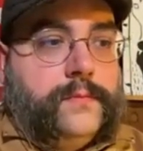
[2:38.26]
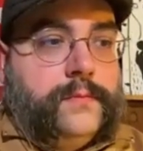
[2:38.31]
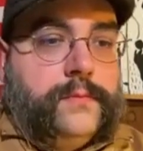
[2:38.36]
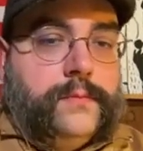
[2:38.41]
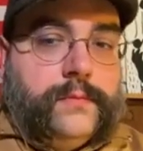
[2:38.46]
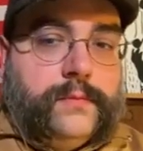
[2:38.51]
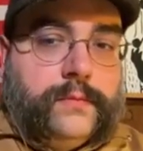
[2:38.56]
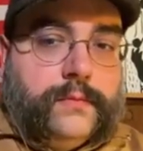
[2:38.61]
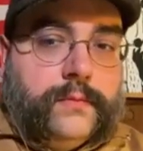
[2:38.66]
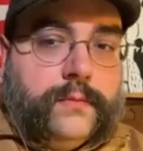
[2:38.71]

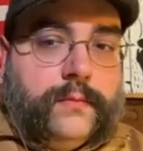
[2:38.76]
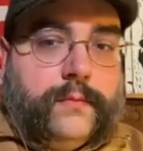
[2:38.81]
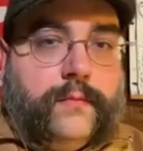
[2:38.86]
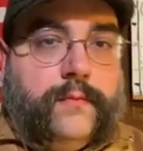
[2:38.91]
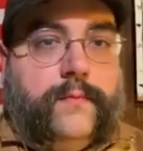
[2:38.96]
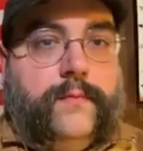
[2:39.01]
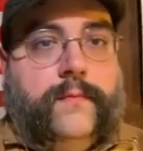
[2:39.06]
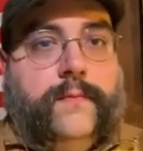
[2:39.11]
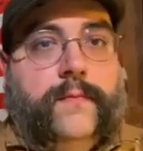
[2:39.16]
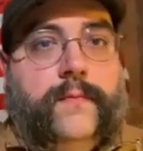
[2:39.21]

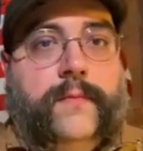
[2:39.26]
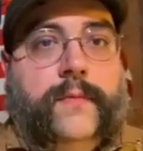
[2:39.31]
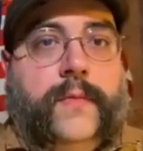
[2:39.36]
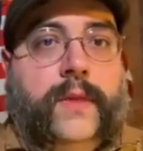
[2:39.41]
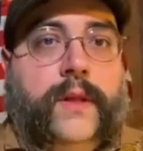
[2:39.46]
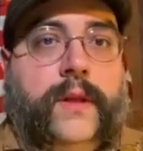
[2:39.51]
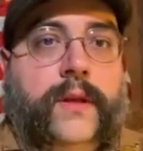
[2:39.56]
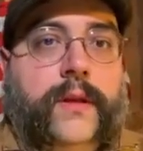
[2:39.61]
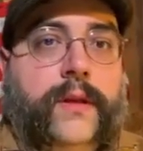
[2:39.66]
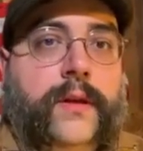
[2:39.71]

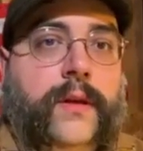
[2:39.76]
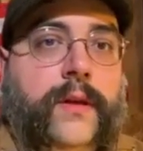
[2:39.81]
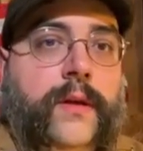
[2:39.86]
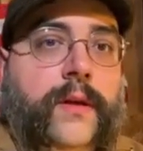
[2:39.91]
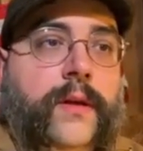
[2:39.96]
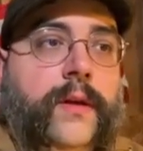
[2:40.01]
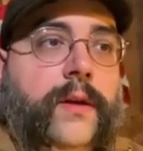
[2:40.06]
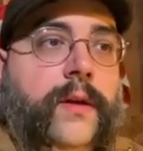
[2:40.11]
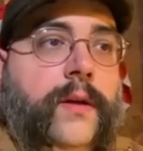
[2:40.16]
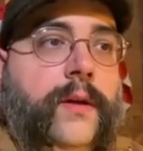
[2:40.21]

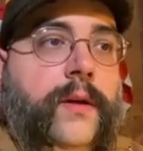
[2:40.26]
[no speech]